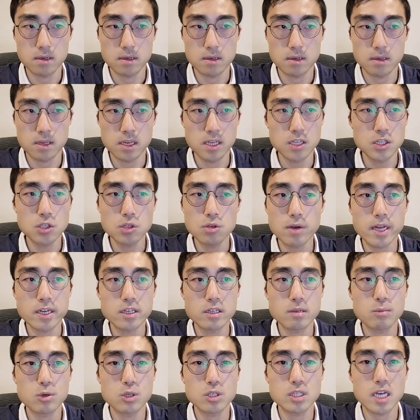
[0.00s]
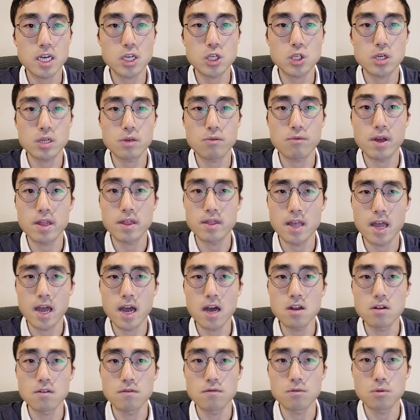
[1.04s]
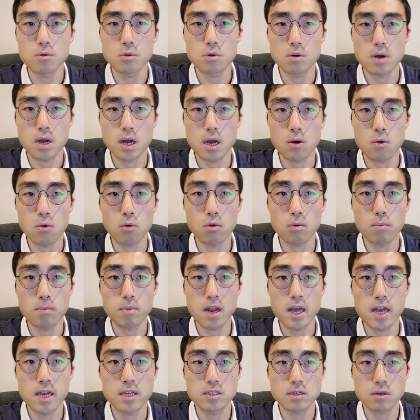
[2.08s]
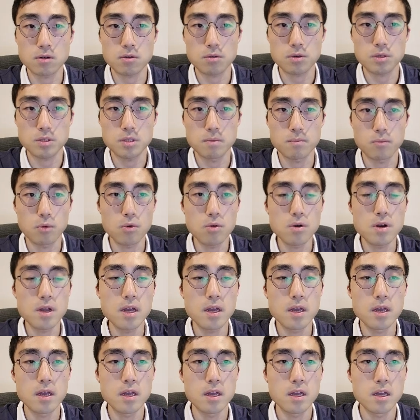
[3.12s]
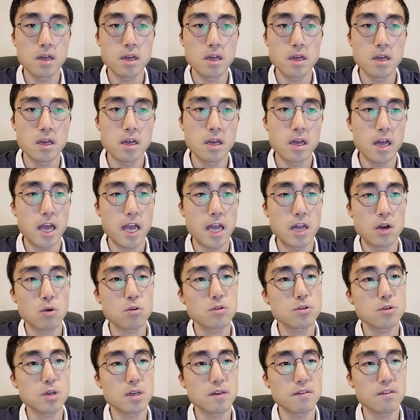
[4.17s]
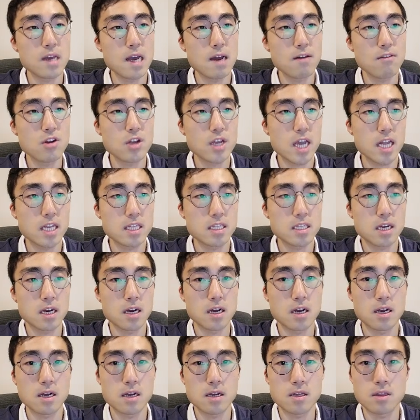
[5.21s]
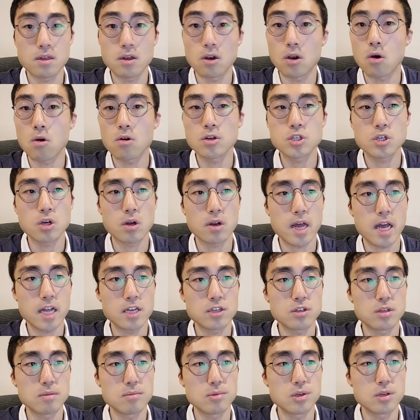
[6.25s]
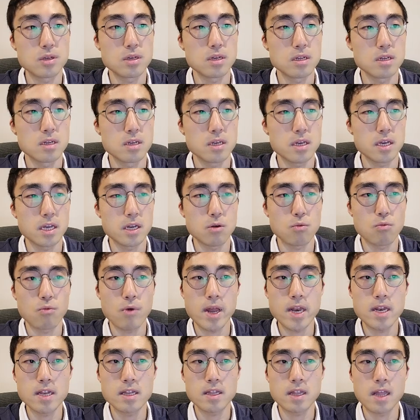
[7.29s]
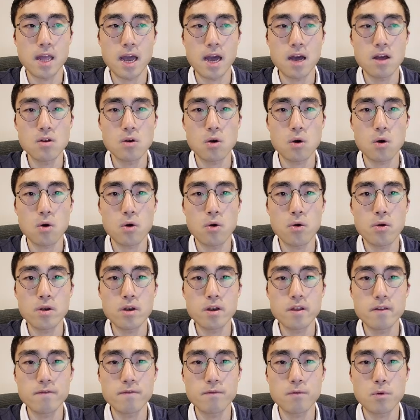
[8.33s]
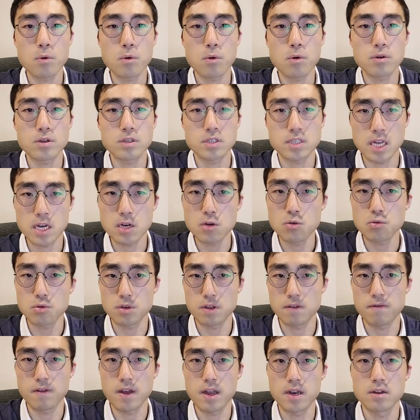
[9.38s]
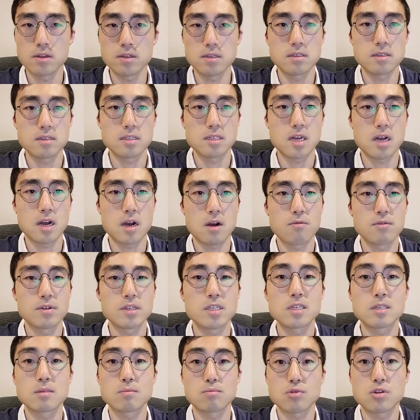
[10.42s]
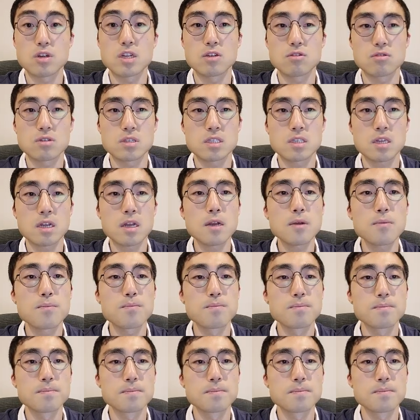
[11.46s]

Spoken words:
these two attributes actually went down for all players across the board. And also, if you have a look at the long shot attribute, it went down only for central defenders, which is pretty interesting.